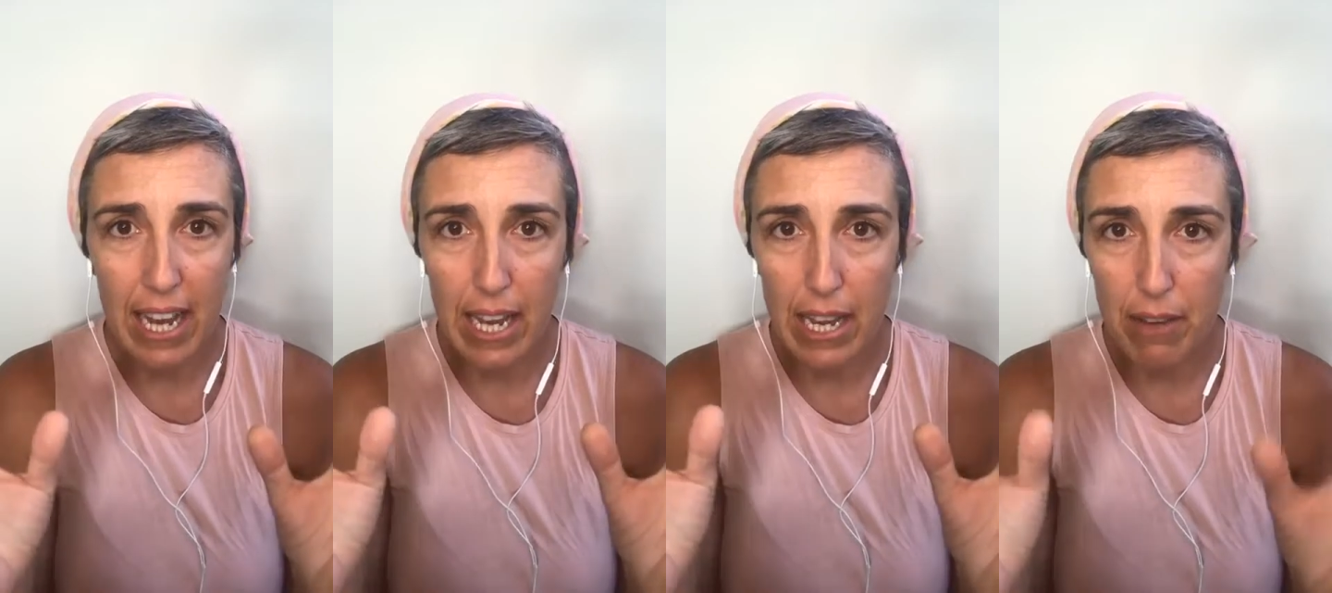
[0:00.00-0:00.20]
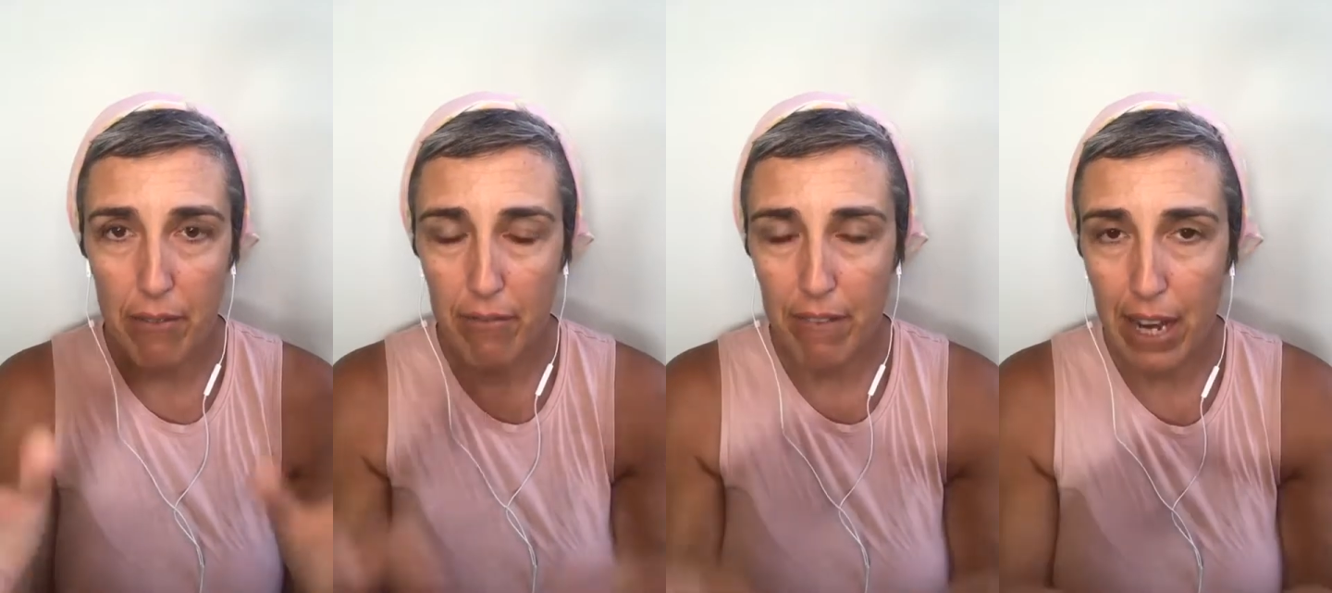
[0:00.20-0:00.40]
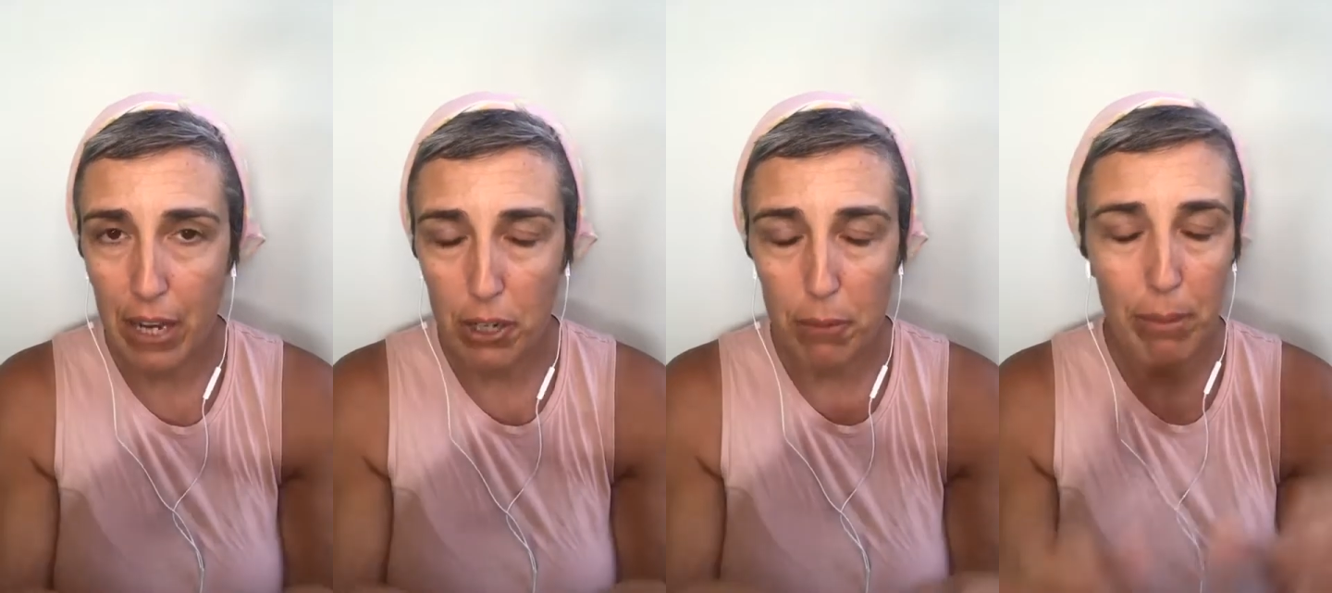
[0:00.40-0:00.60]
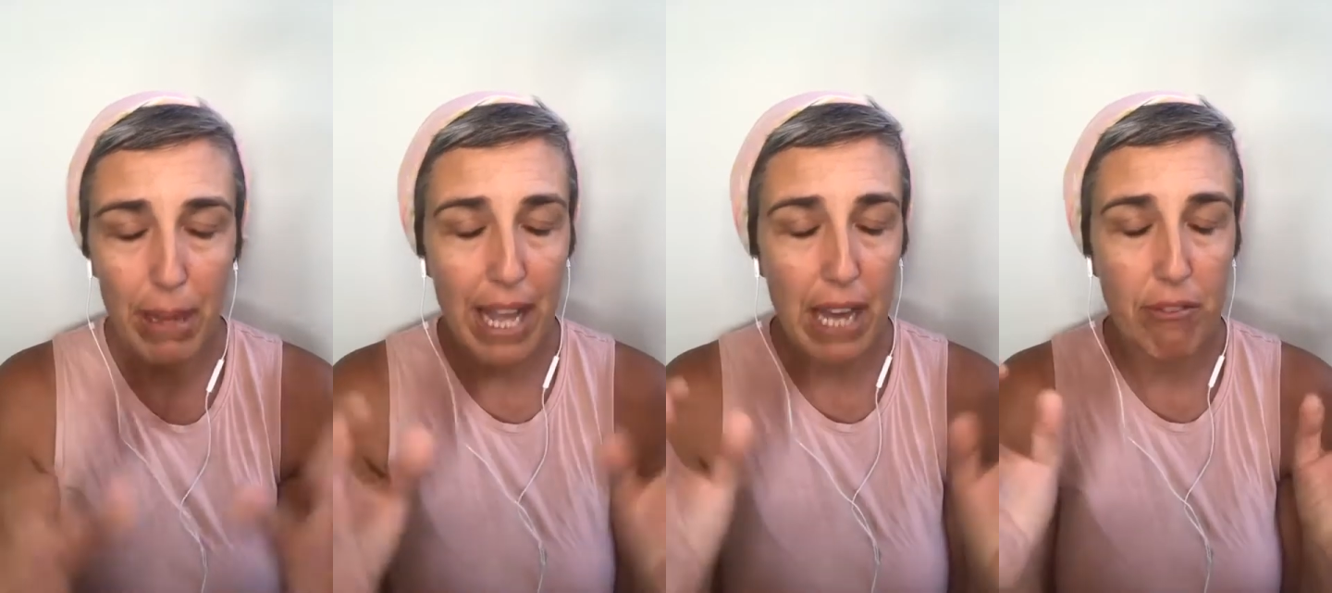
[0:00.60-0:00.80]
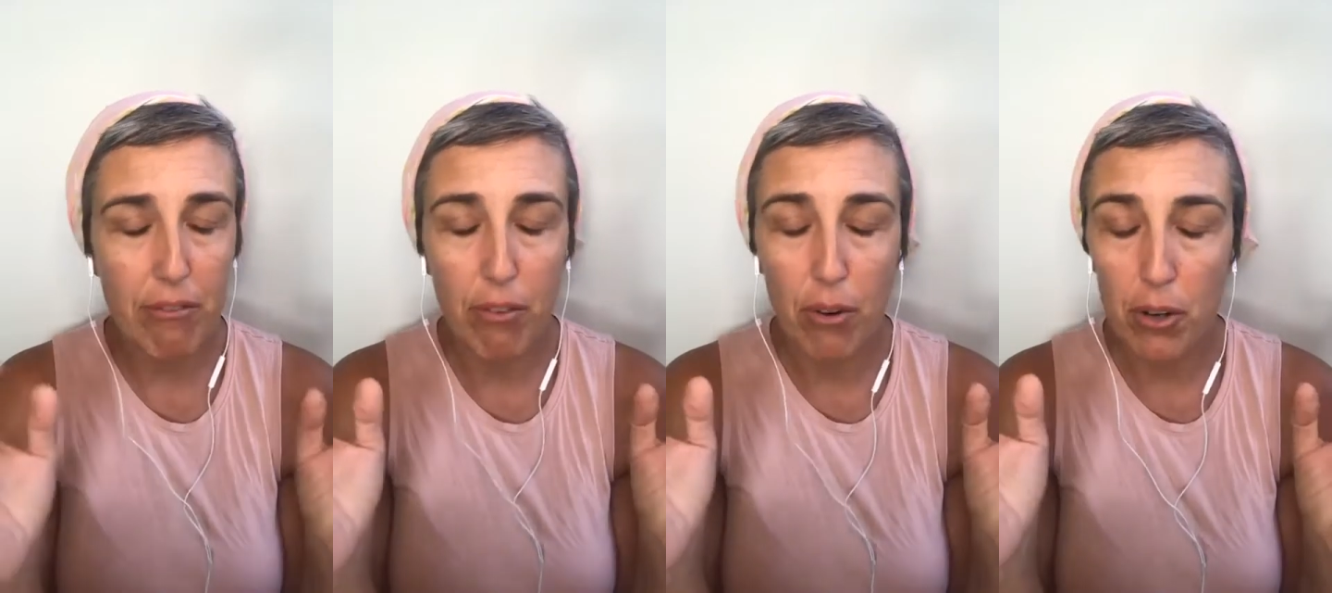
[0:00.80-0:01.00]
I found a
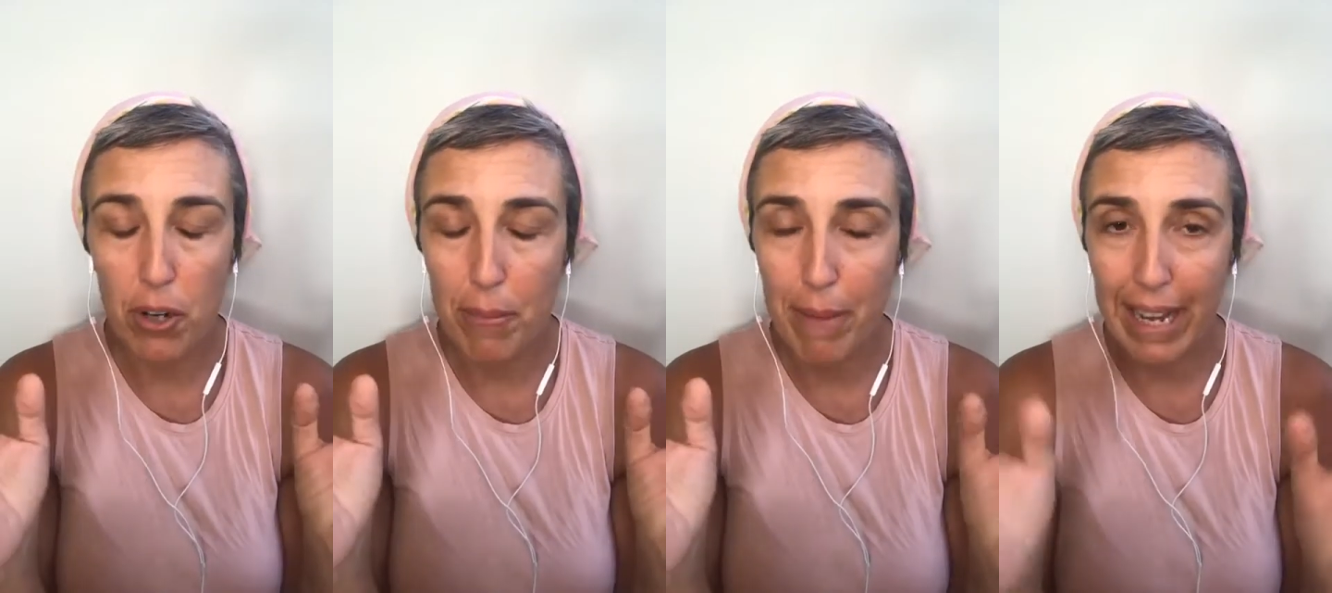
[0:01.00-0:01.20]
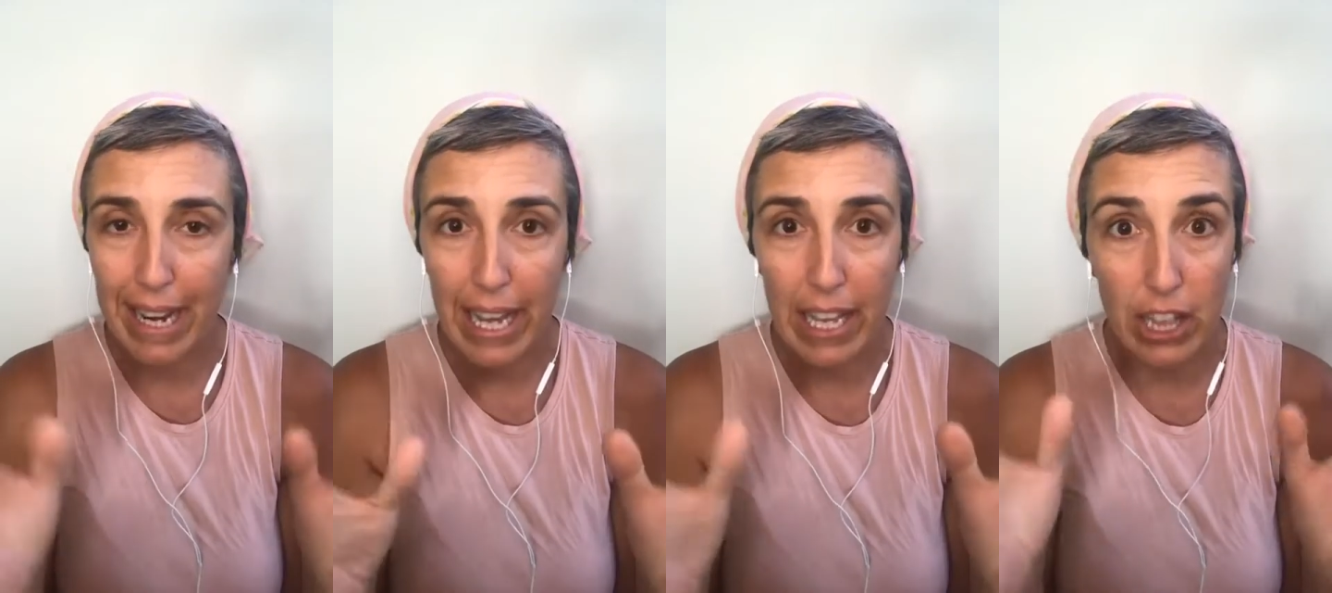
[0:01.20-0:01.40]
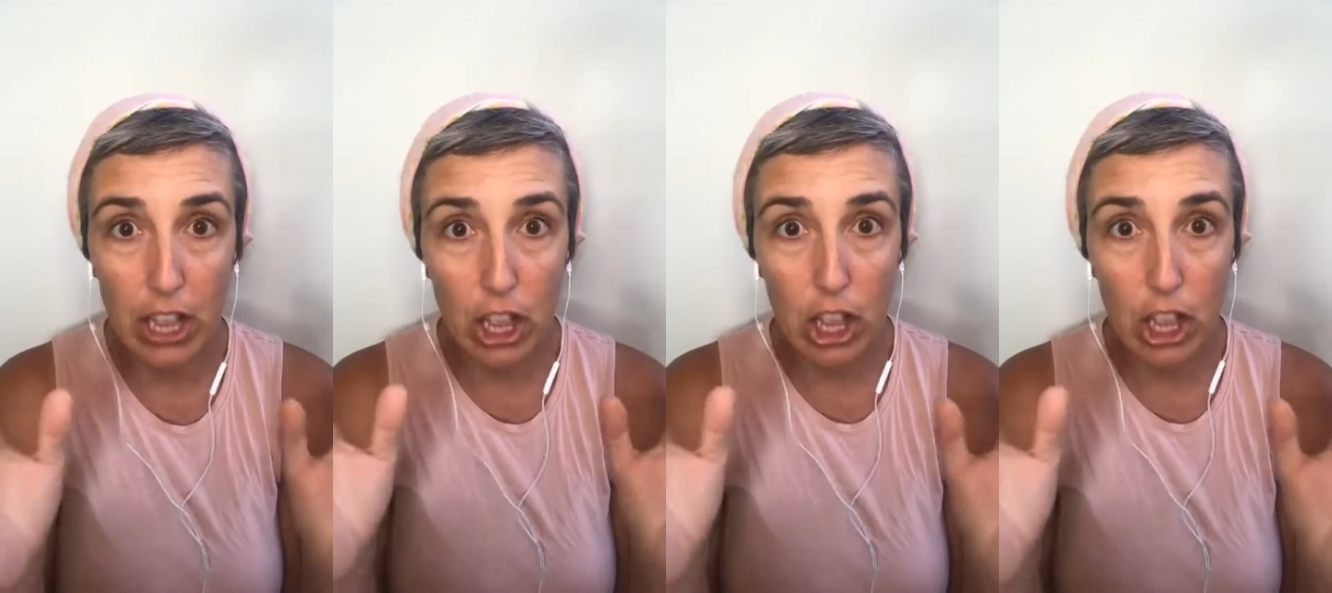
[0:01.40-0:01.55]
platform and I